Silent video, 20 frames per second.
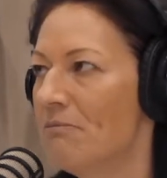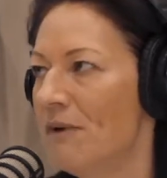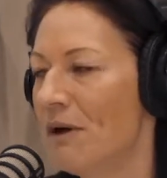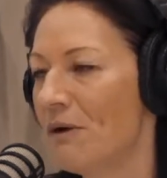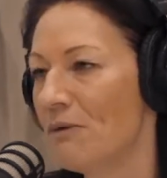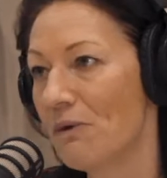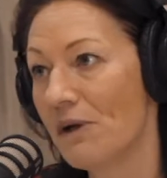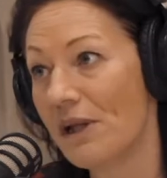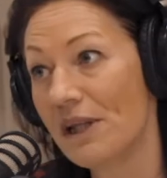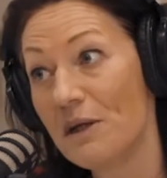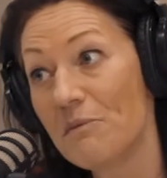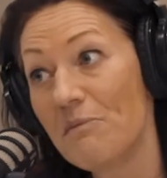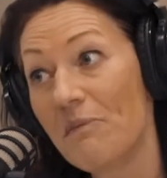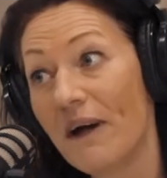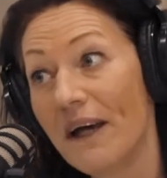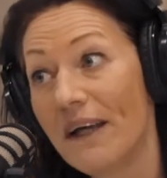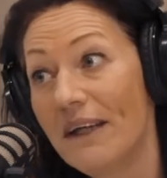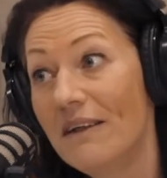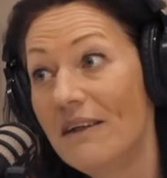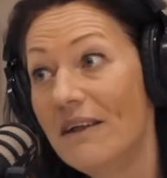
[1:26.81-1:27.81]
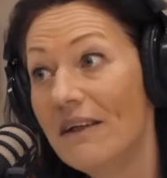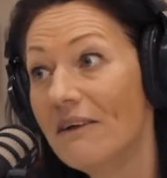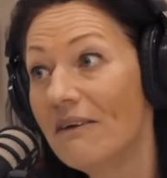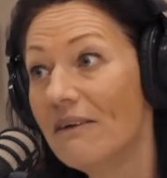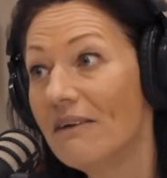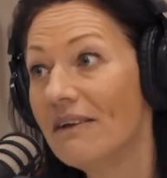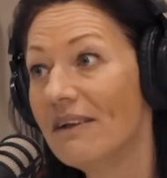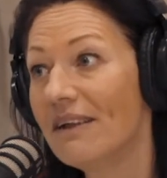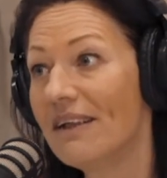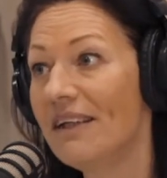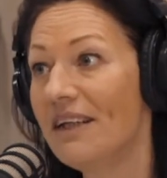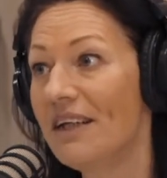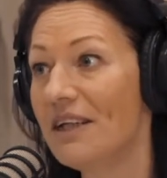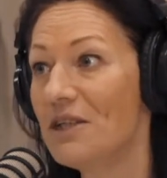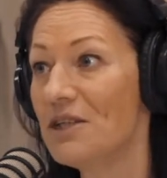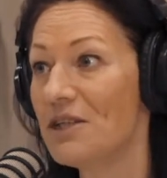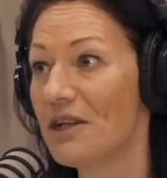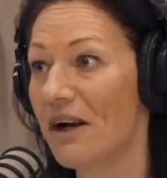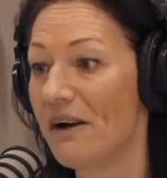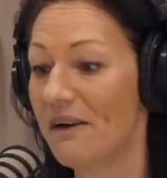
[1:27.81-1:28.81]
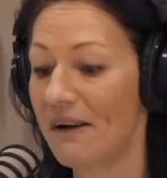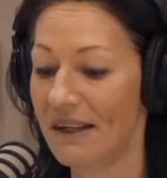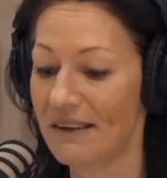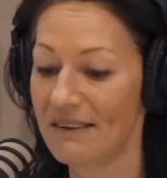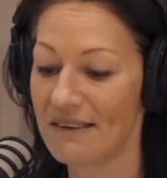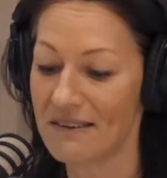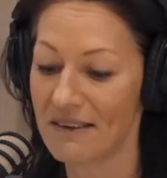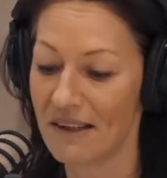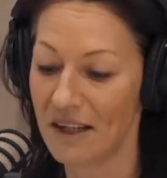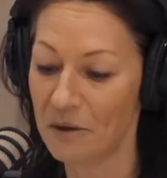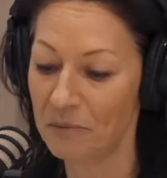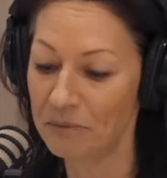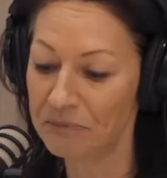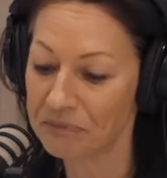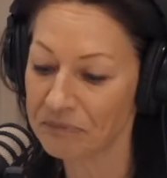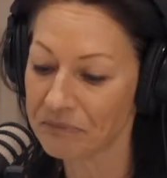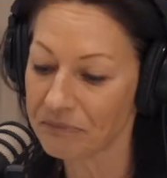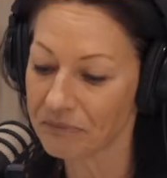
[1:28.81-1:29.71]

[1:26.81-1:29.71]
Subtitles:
not really a pioneer in HR at the time.